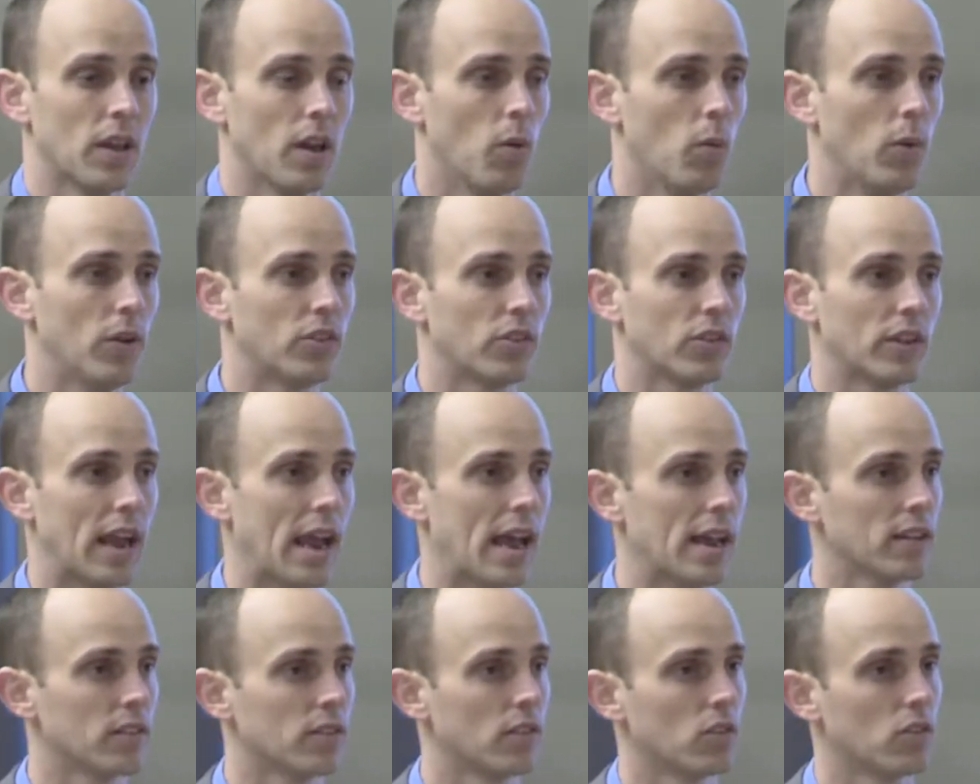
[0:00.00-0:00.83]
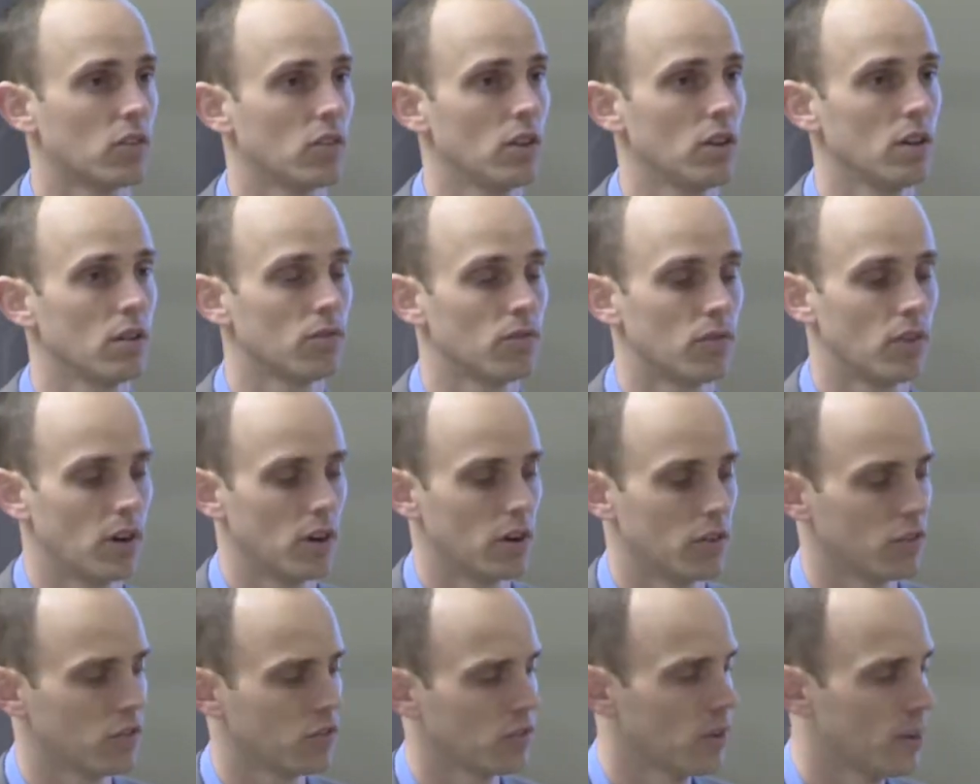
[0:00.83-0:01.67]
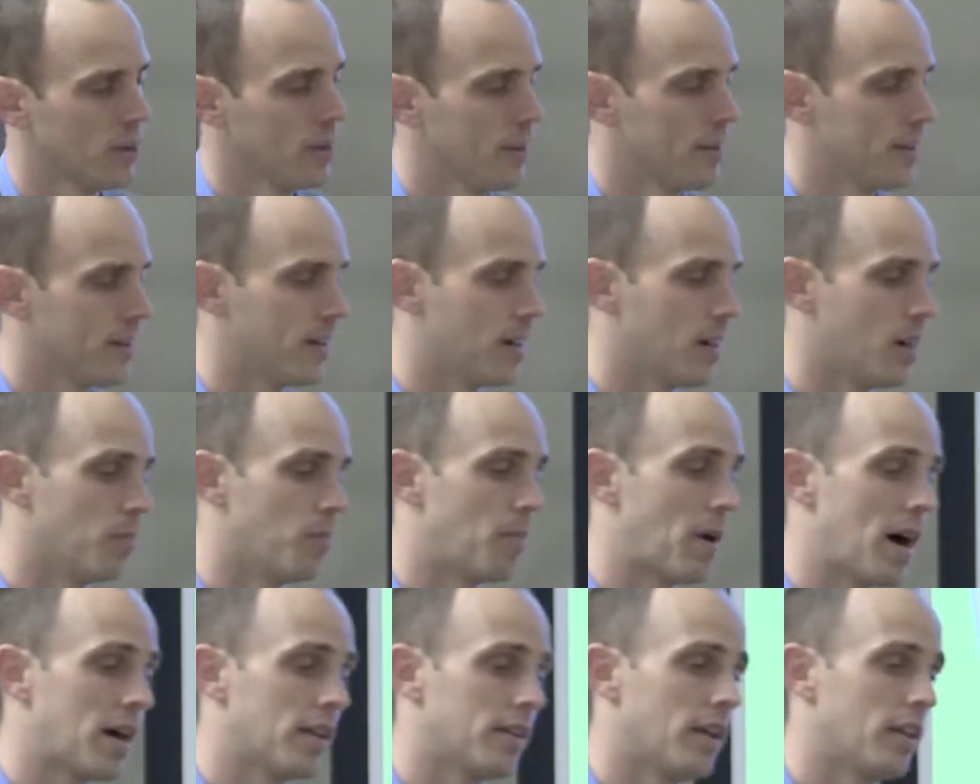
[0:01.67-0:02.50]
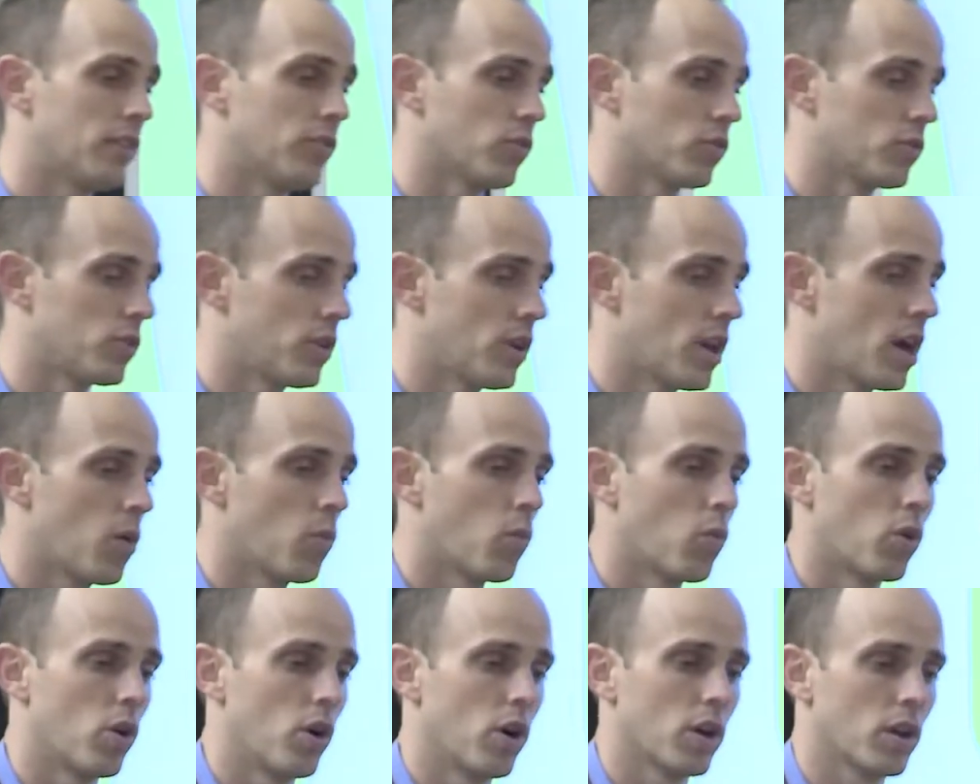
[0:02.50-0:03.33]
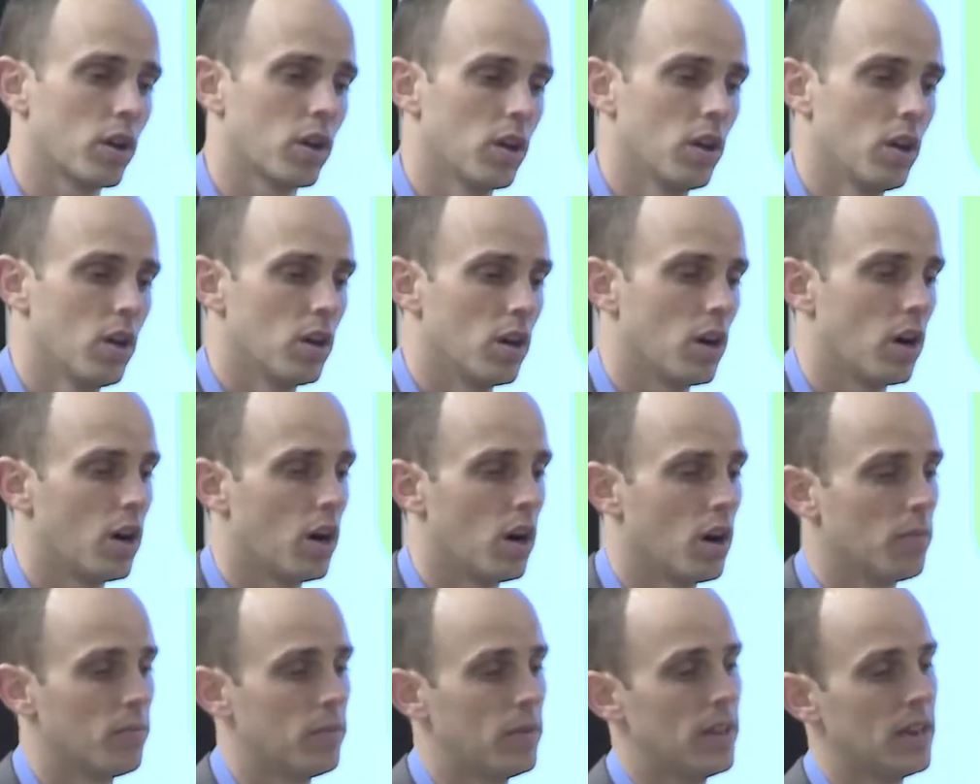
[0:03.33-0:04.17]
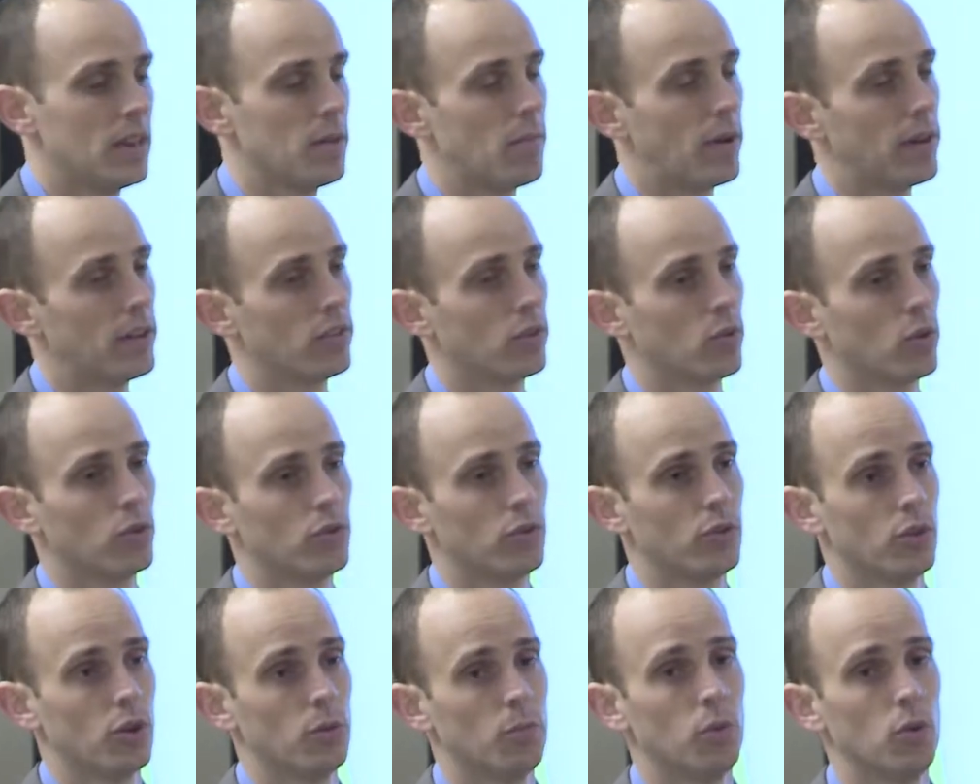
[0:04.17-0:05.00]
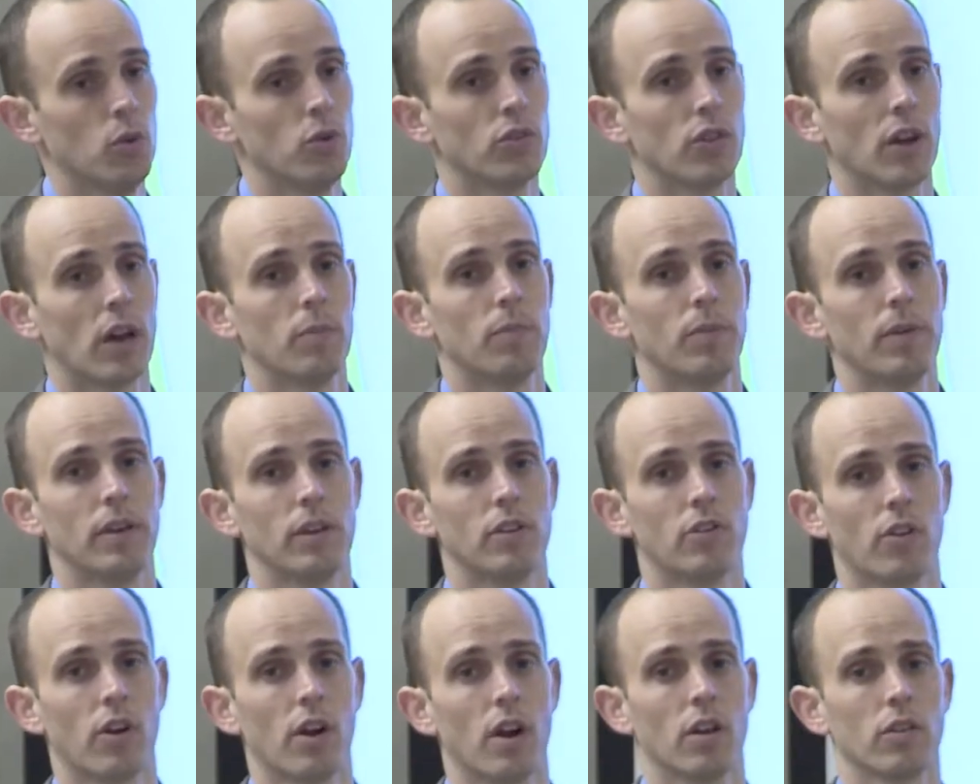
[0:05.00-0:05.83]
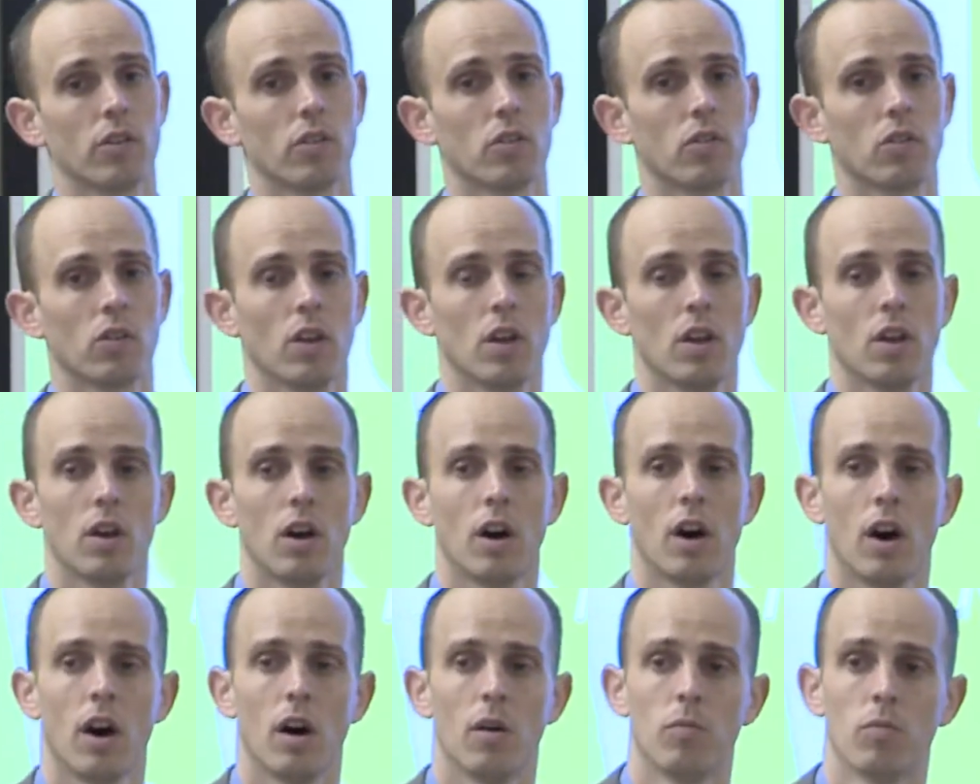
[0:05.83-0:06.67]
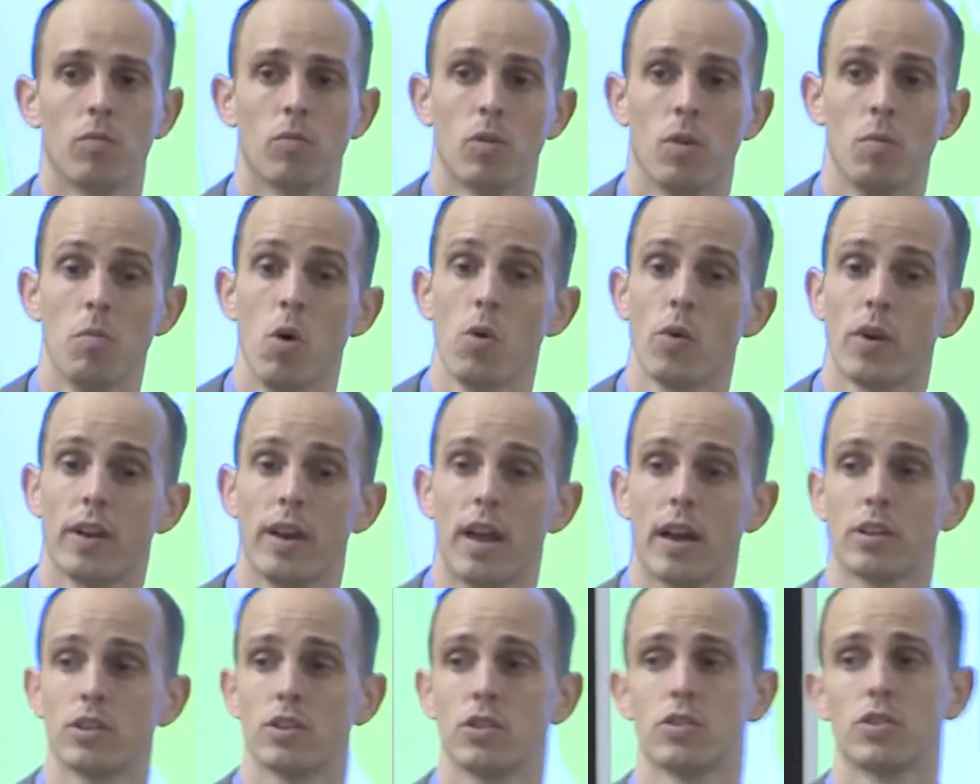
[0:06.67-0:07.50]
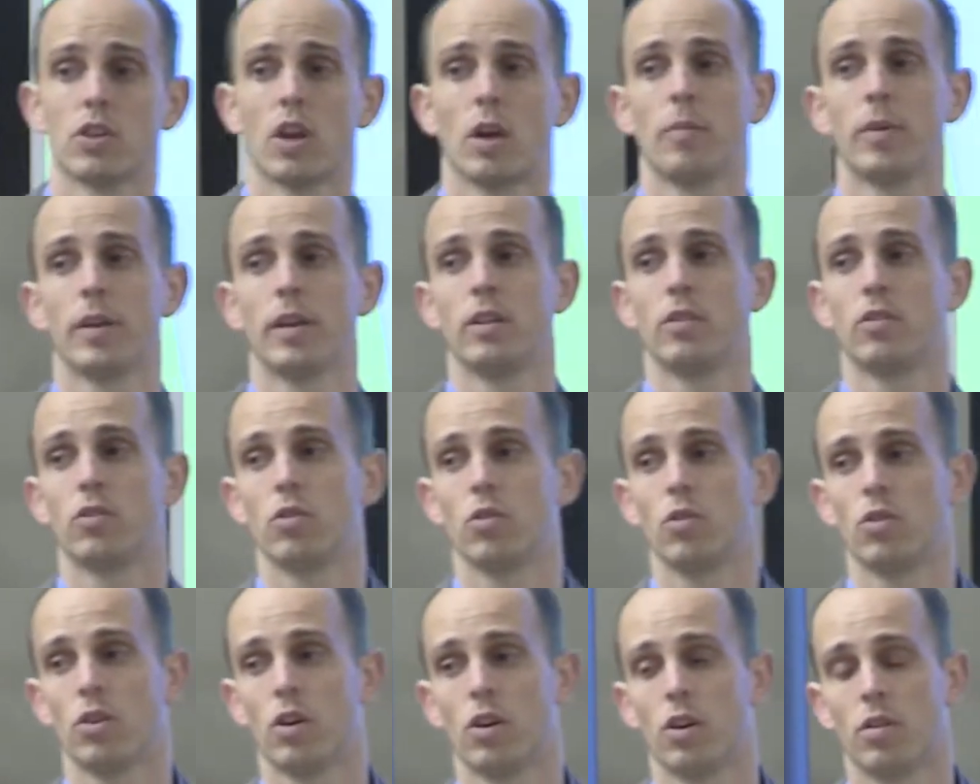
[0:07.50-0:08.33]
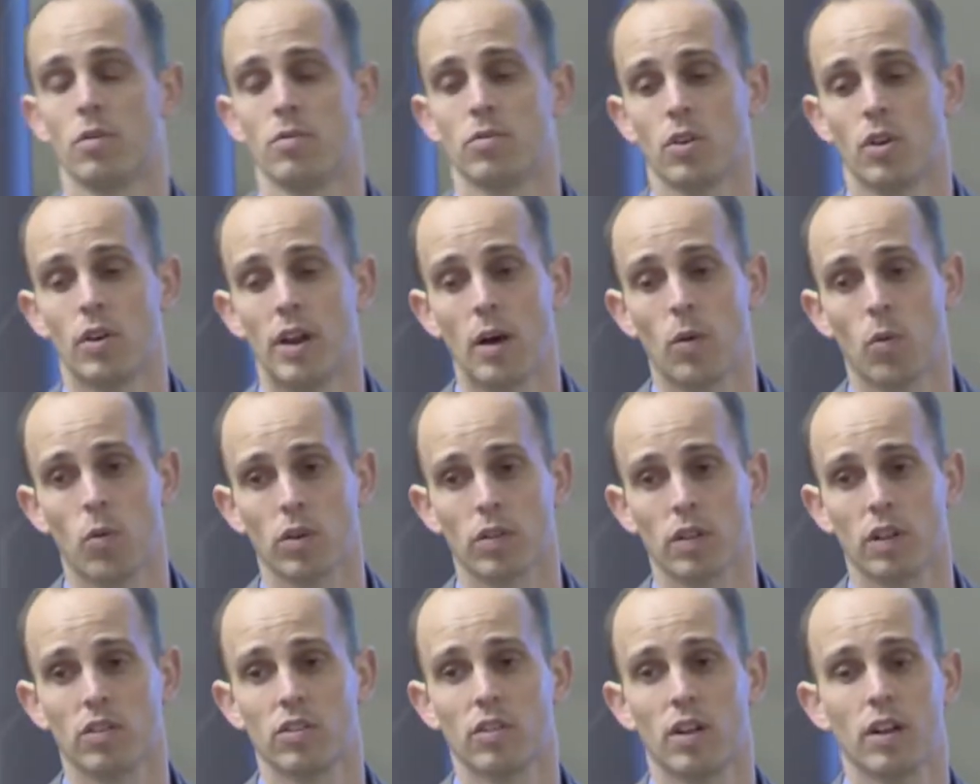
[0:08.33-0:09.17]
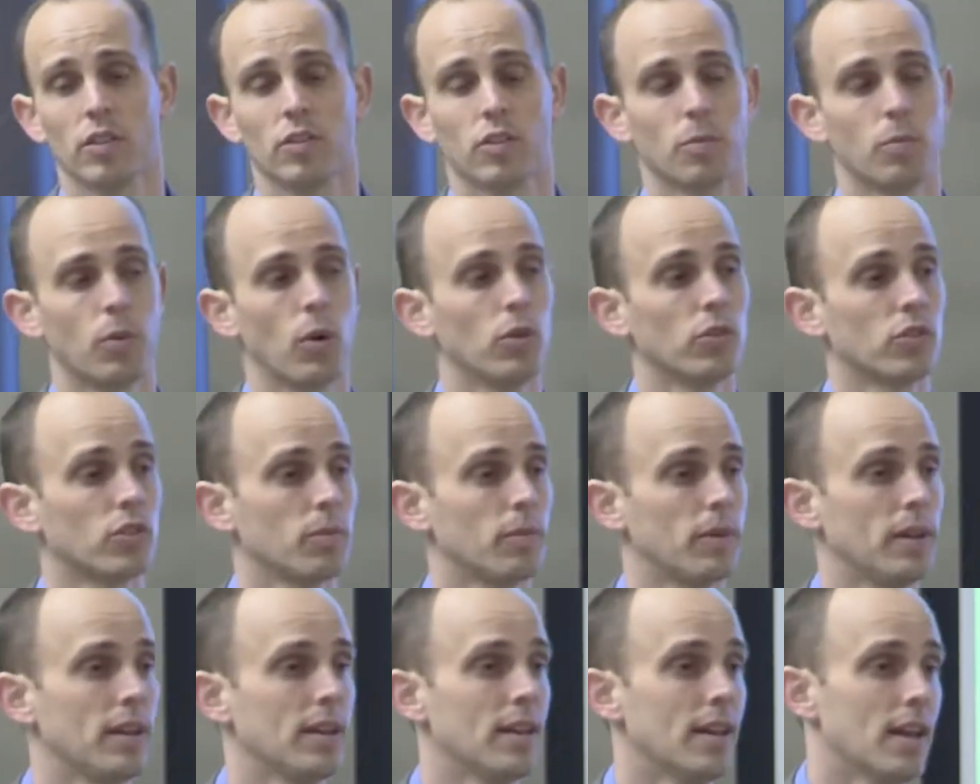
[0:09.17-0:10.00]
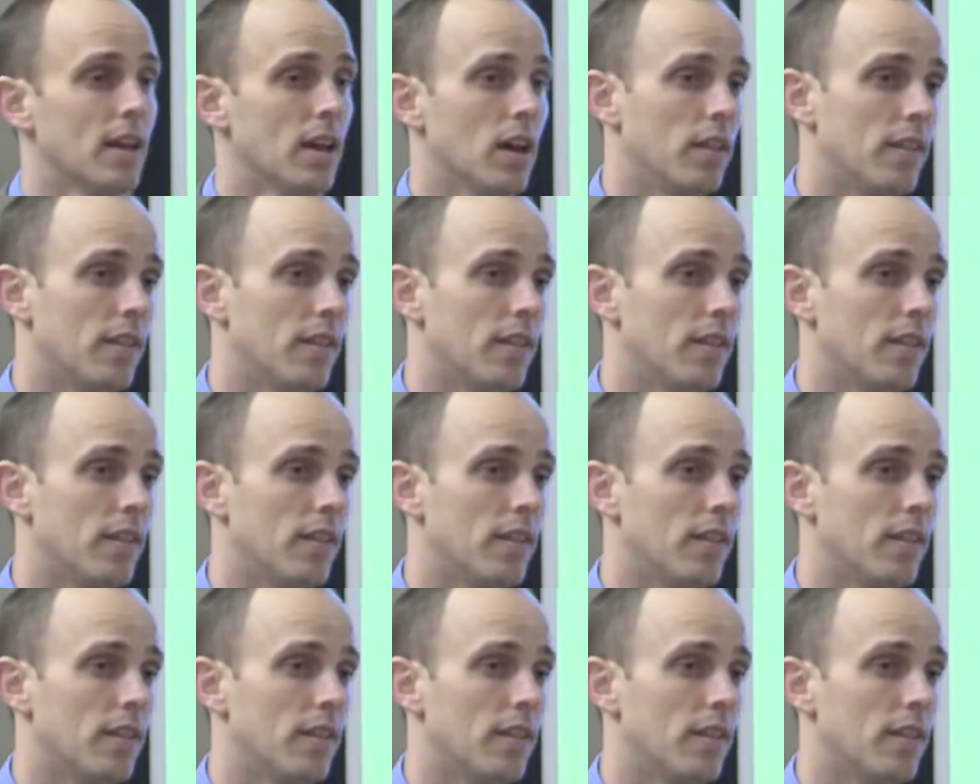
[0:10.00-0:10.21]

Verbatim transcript: and we scan it to see if there's uh, botnets on your network, um, anybody's going to an abuse IP address, um, remote connections coming into your, your network that's not supposed to be.